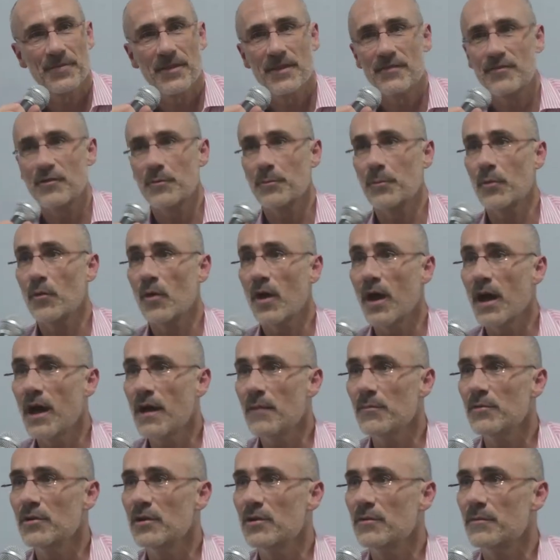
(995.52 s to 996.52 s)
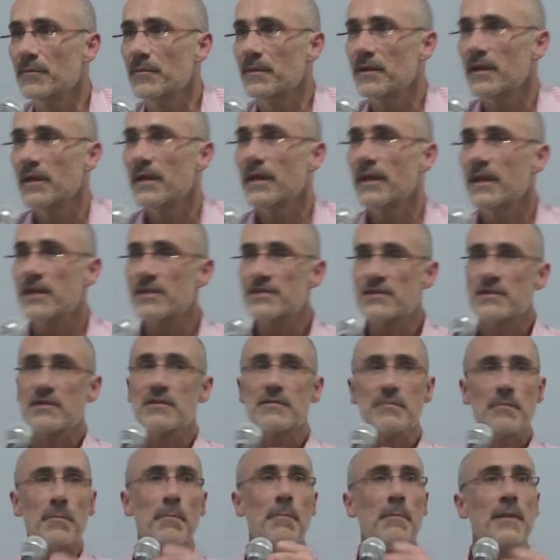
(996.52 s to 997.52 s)
The problem
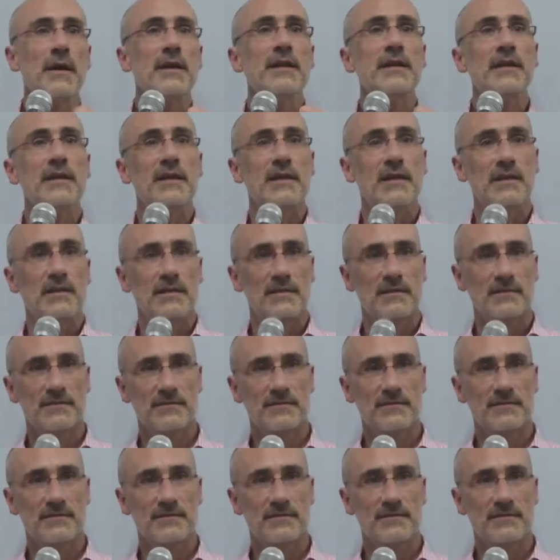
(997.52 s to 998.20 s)
isn't money.